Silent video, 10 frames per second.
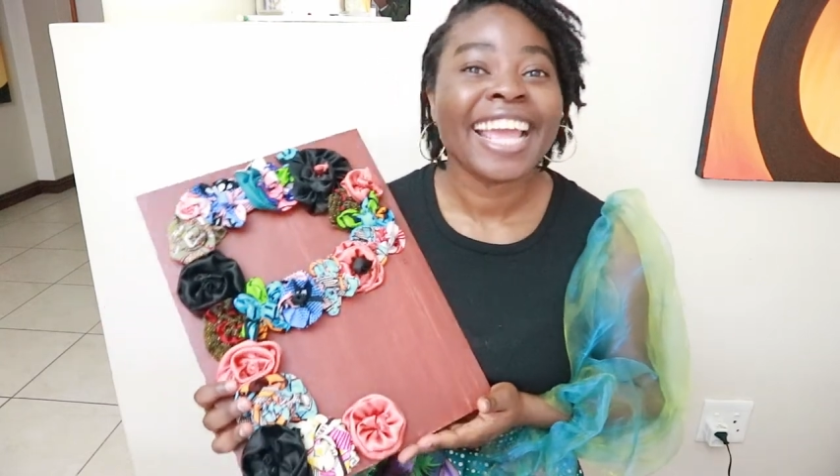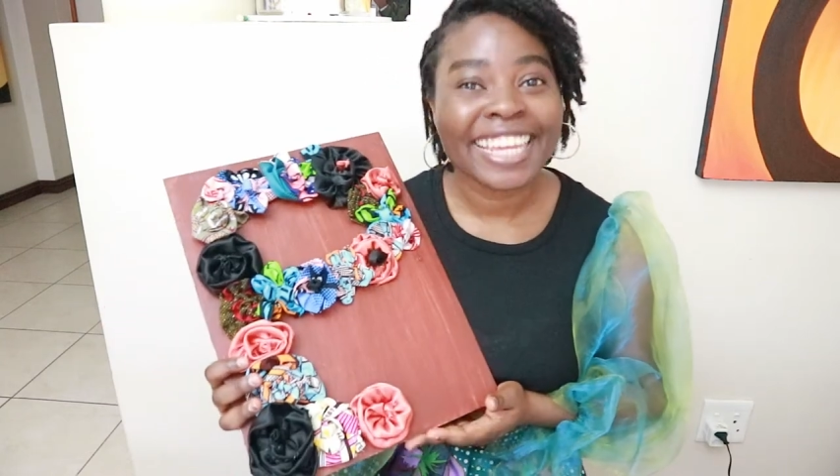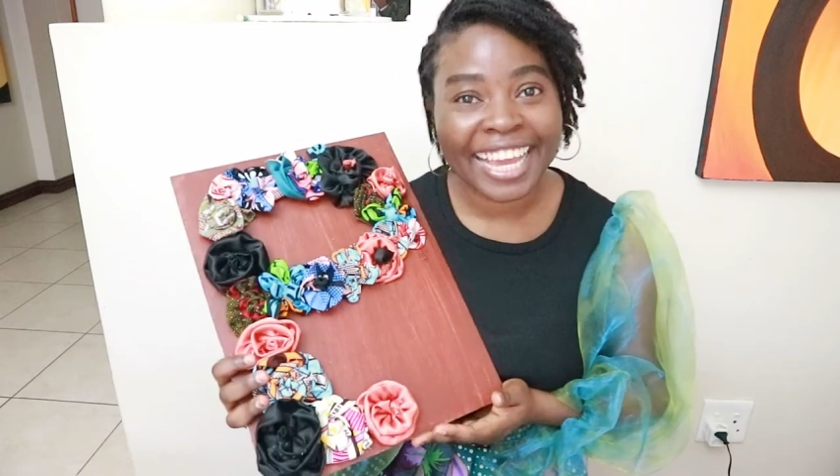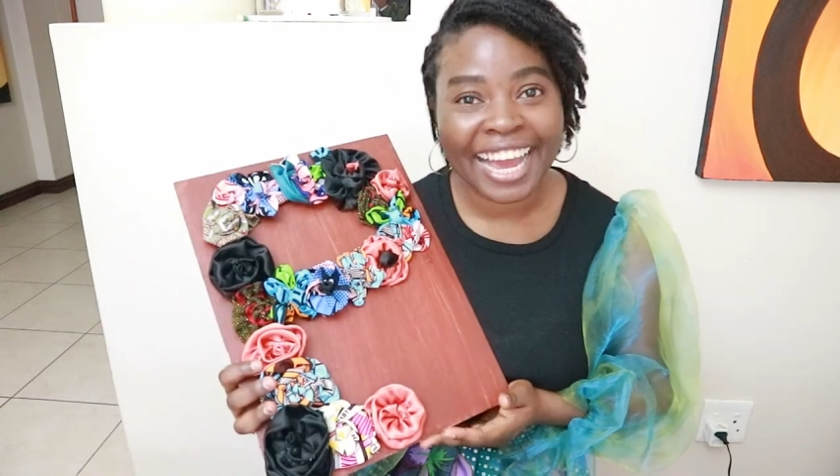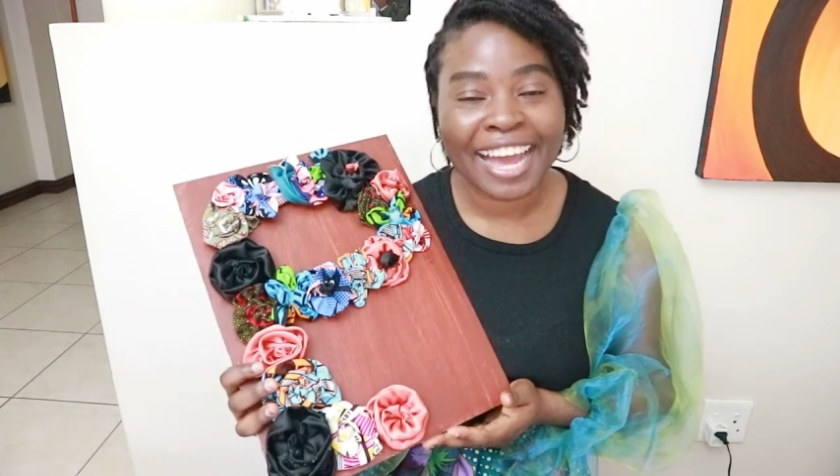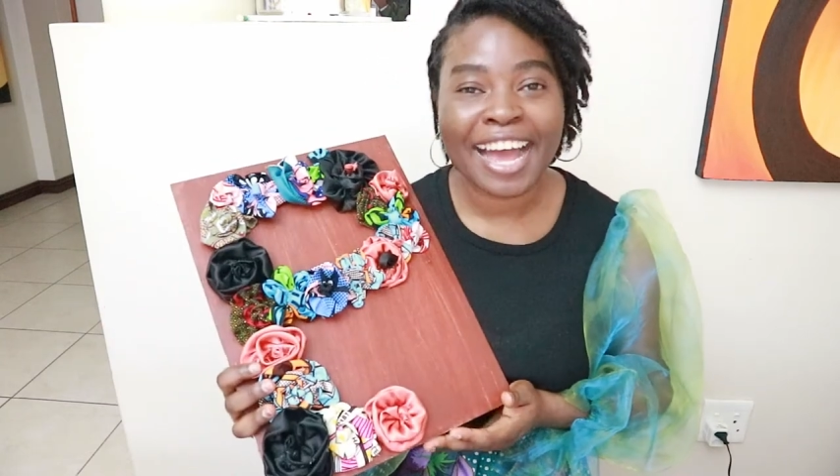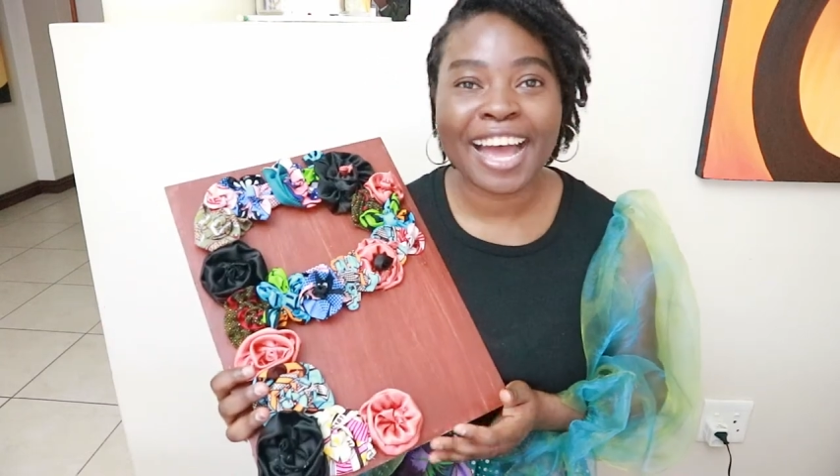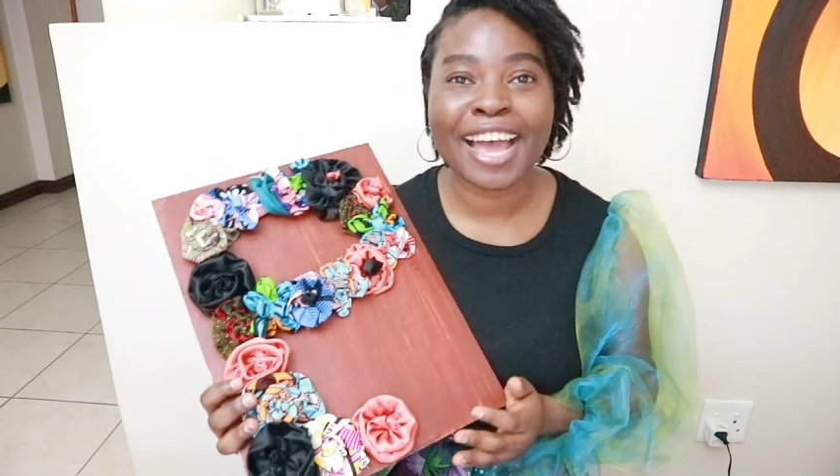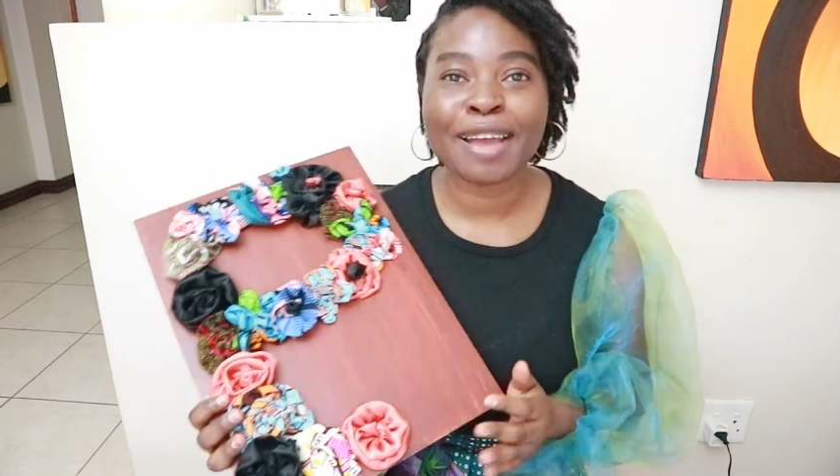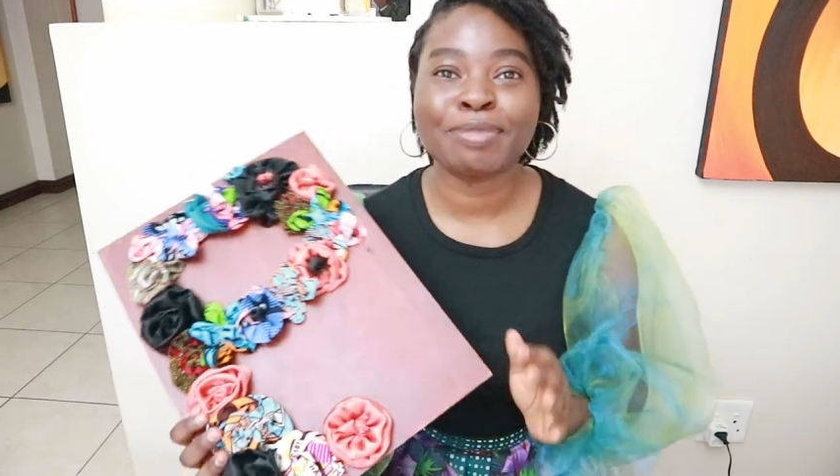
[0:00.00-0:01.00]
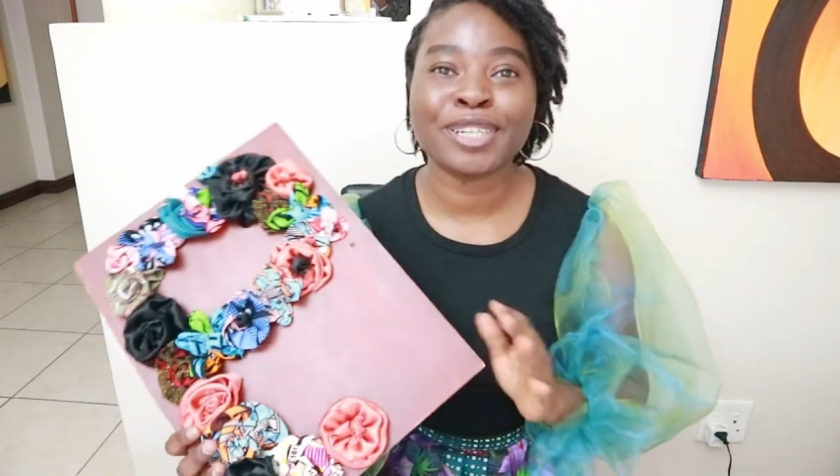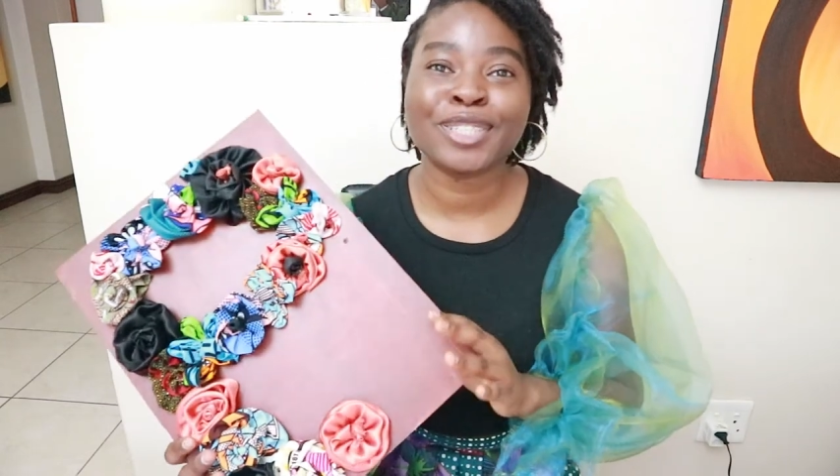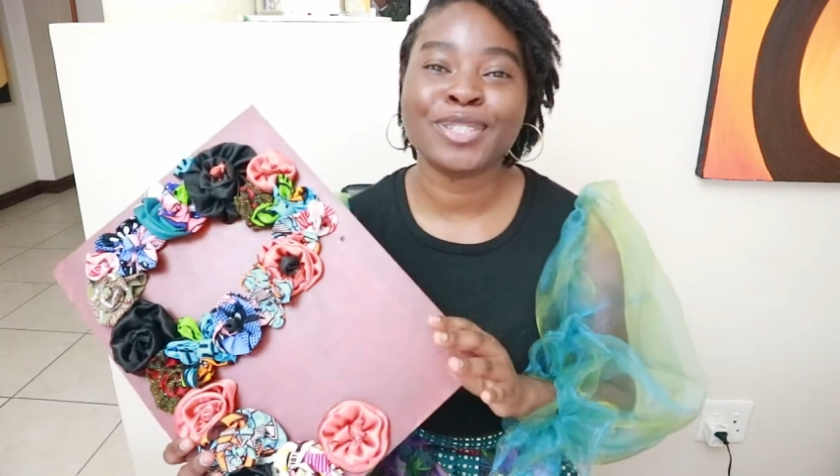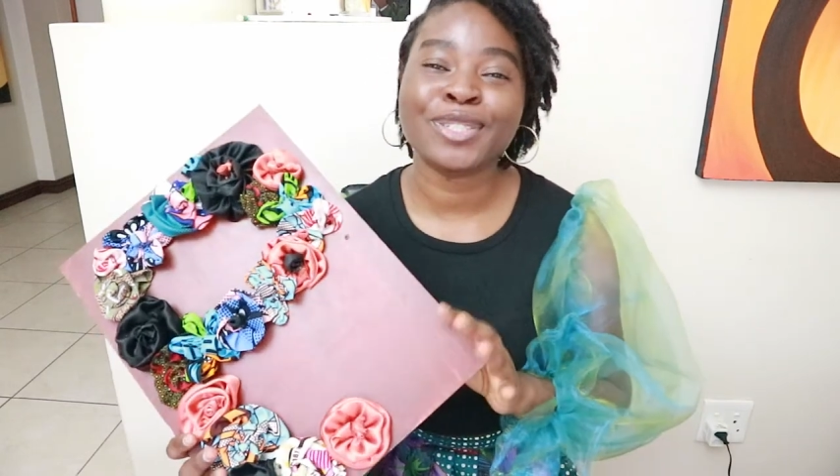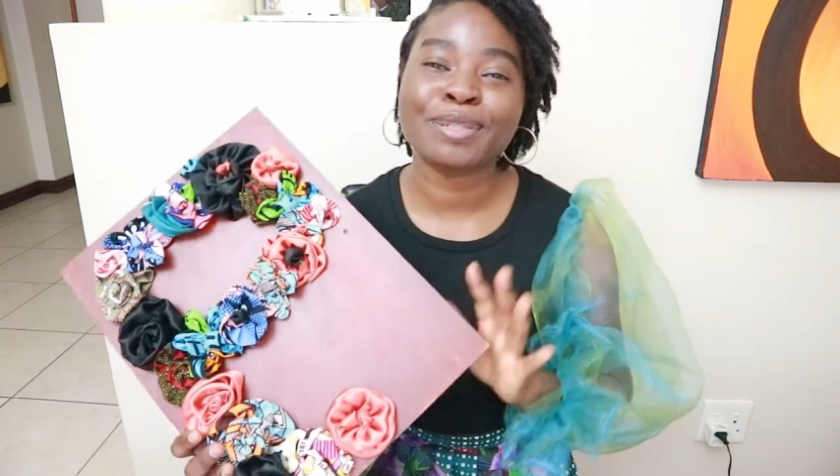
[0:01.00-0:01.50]
yeah uh,
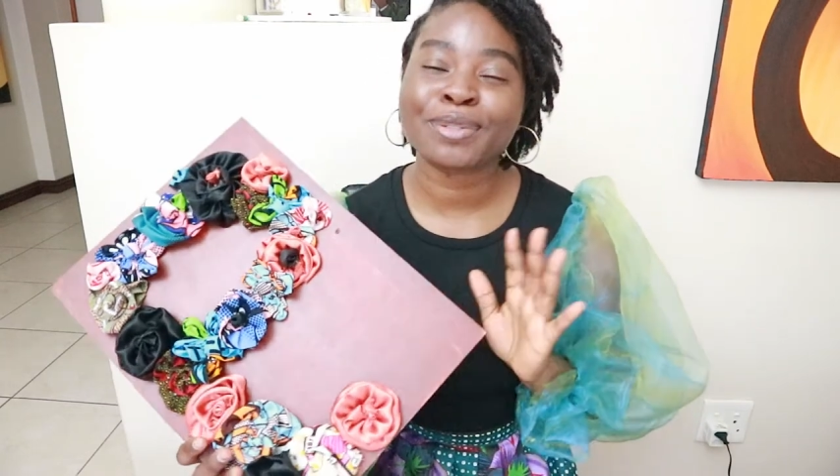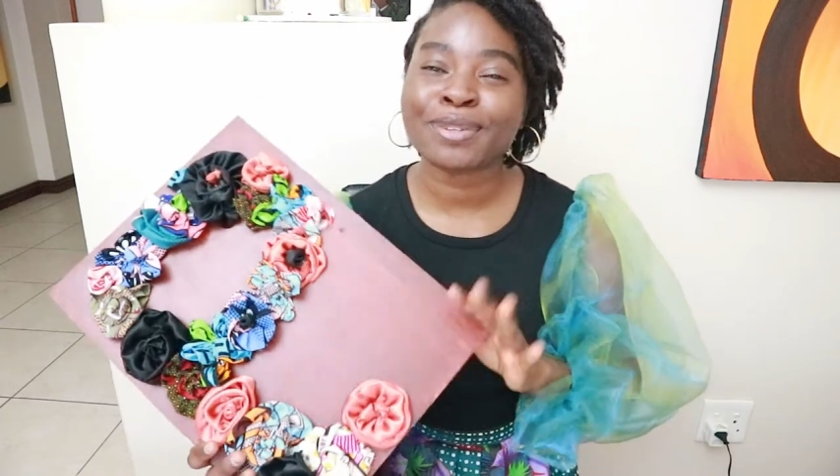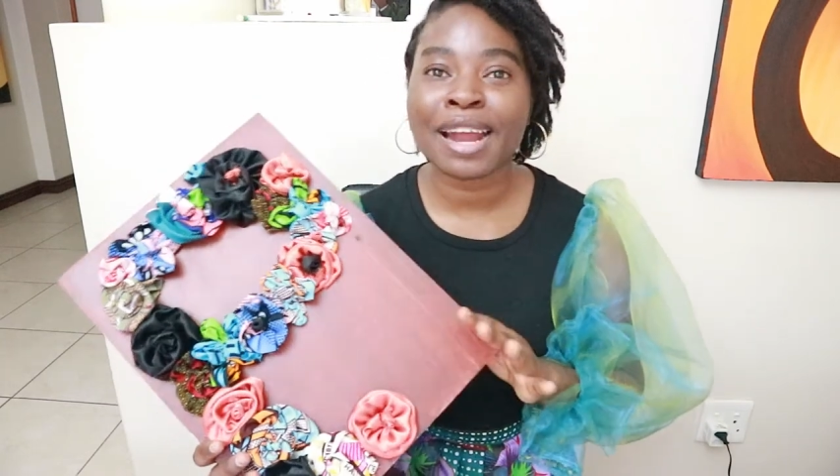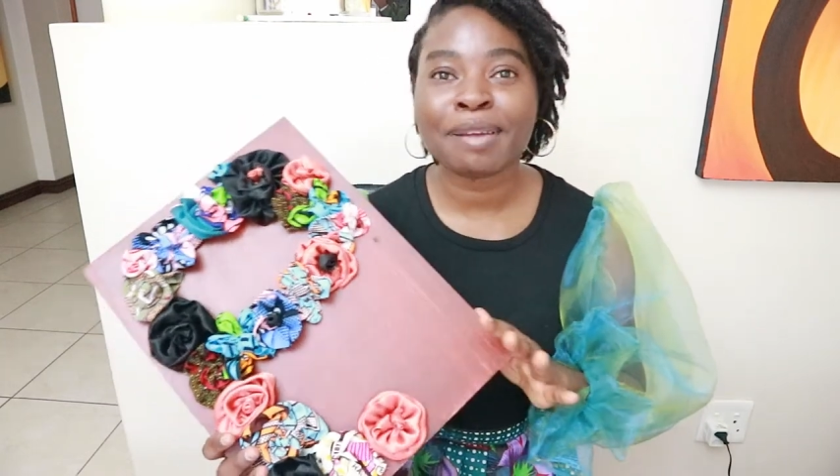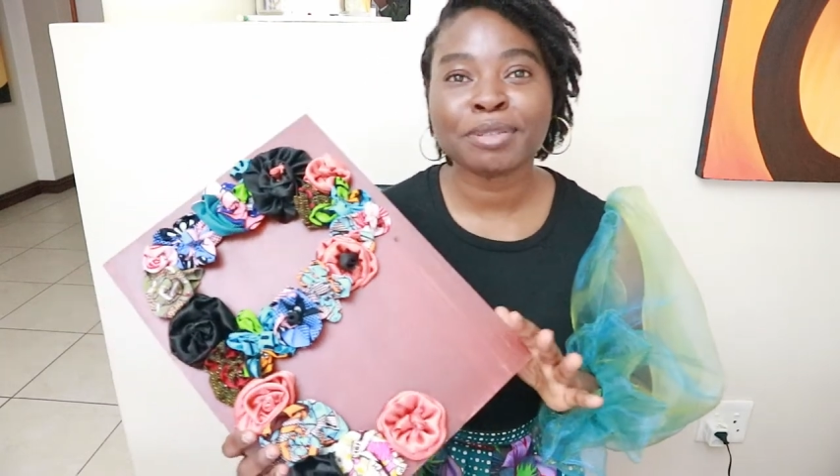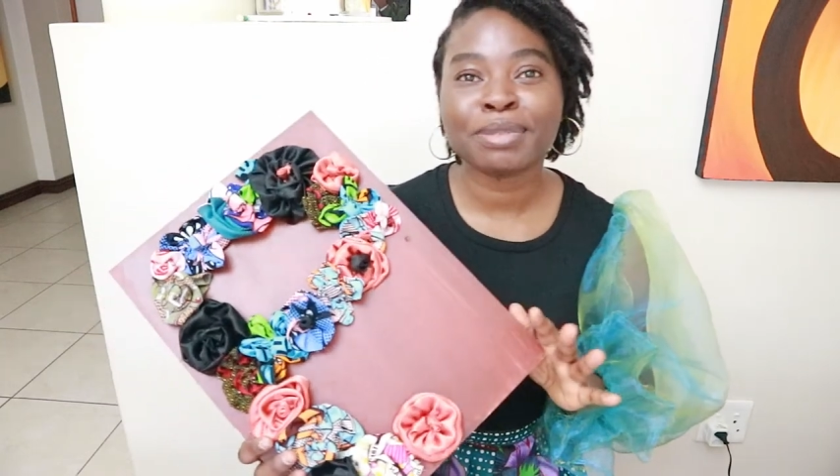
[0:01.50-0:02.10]
please do subscribe